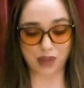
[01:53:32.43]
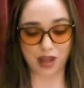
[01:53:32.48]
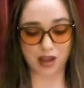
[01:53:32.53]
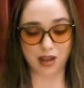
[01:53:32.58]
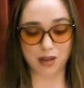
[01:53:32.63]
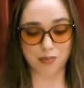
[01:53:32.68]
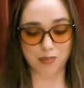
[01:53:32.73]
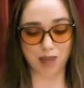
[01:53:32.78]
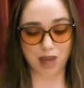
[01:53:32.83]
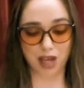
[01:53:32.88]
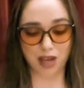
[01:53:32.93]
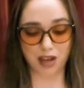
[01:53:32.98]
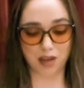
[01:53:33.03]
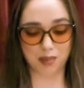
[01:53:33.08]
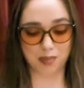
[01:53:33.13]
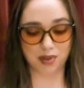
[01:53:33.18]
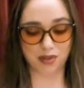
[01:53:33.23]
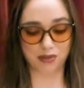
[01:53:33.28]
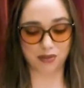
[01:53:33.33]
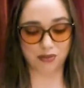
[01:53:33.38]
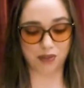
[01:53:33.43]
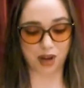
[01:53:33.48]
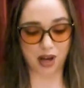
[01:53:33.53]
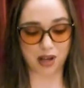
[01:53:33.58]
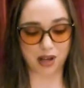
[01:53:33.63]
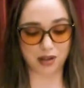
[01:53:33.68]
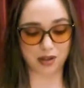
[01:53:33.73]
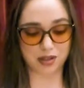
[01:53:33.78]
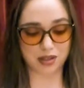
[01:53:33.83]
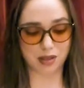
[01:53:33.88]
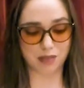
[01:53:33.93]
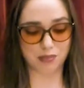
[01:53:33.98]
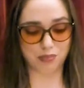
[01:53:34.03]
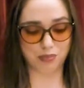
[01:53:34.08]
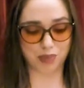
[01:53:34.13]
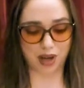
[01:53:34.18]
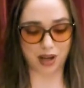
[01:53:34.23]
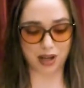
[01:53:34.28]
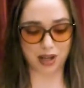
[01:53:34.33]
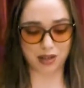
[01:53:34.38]
Make up the fires and
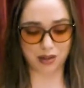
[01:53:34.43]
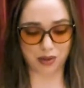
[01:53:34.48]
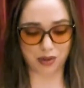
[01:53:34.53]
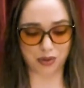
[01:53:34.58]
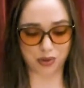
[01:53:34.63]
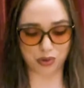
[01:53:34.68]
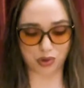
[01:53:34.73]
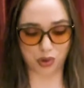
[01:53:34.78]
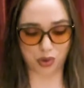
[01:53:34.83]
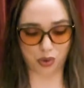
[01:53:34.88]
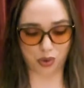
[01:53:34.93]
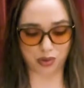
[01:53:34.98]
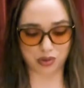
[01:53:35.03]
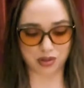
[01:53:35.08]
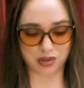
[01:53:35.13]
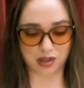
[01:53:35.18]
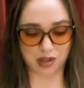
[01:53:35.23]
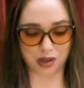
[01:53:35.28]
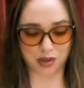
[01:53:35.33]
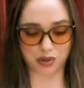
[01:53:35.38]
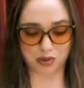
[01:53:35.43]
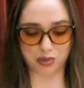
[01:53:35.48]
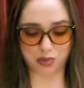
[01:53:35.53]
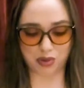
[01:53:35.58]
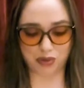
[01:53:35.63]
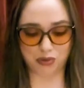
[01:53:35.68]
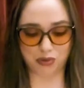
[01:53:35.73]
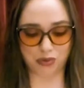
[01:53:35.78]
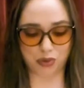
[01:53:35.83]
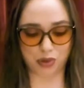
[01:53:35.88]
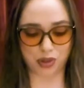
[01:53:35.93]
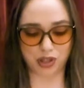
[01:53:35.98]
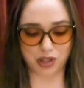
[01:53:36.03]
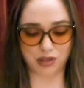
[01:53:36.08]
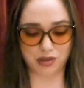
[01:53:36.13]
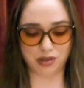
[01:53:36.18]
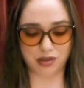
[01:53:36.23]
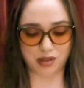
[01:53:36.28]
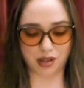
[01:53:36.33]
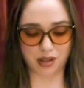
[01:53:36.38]
buy another coal scuttle before
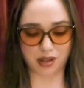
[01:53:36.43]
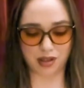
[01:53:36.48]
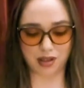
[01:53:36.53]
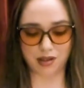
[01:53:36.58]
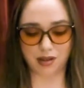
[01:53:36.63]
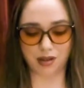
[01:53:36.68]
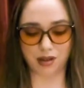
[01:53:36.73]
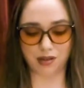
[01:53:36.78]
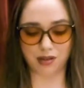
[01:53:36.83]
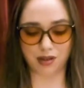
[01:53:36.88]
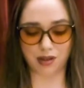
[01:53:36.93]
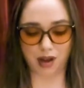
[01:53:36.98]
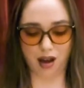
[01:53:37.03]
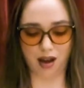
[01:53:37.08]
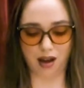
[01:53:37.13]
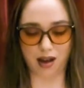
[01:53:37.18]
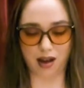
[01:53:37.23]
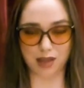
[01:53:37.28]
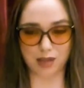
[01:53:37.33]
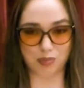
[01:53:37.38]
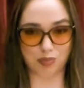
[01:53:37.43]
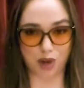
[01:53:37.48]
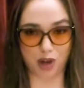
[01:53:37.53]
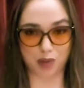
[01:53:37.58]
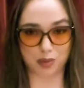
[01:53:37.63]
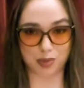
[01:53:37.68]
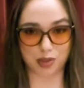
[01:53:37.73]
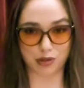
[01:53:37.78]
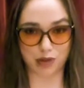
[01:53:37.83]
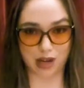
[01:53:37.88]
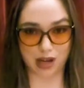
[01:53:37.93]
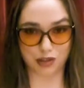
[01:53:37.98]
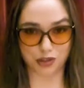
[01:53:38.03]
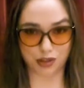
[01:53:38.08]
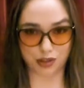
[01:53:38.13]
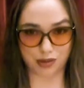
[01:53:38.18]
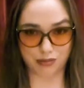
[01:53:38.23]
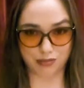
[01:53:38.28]
you dot another I, Bob Cratchit.